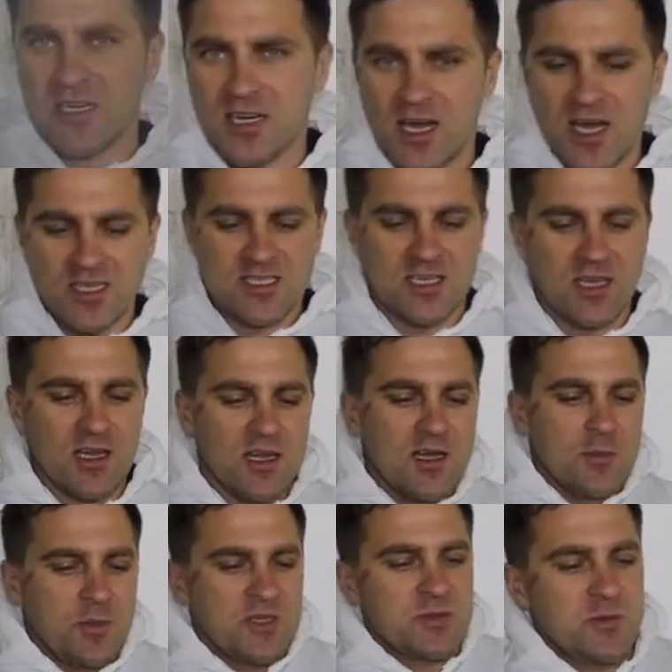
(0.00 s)
So assistant
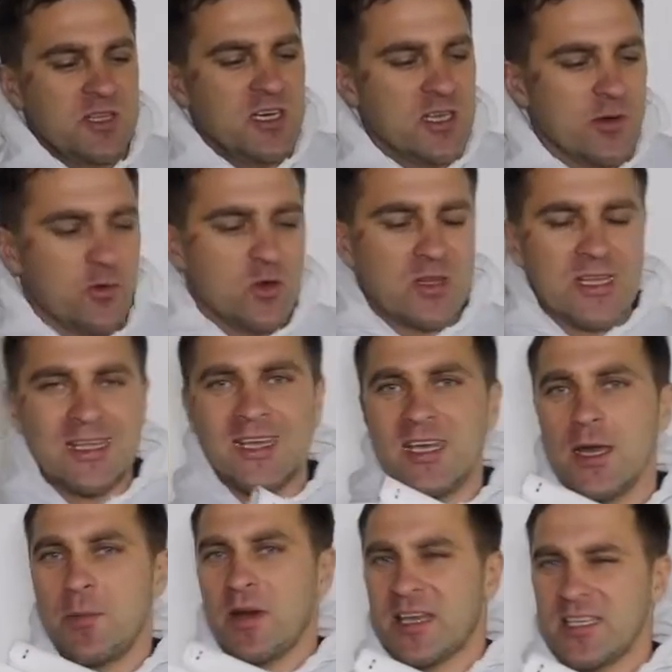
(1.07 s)
Sergei is now preparing
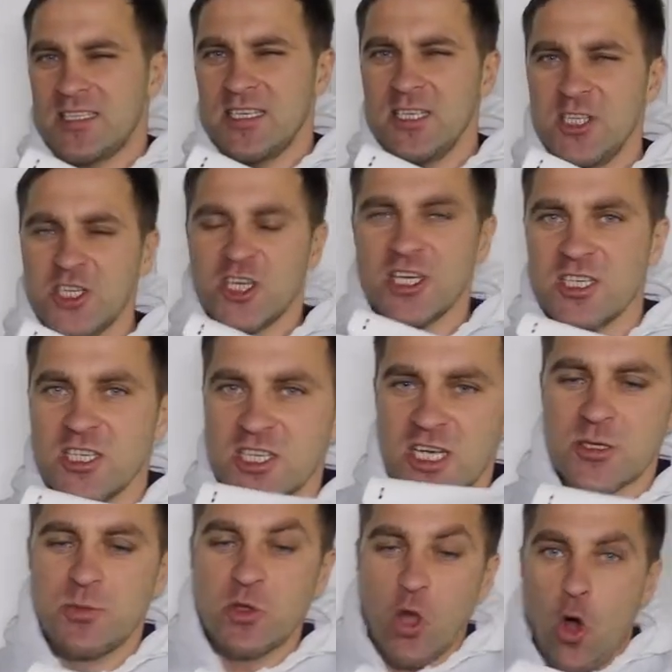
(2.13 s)
the shoes for painting.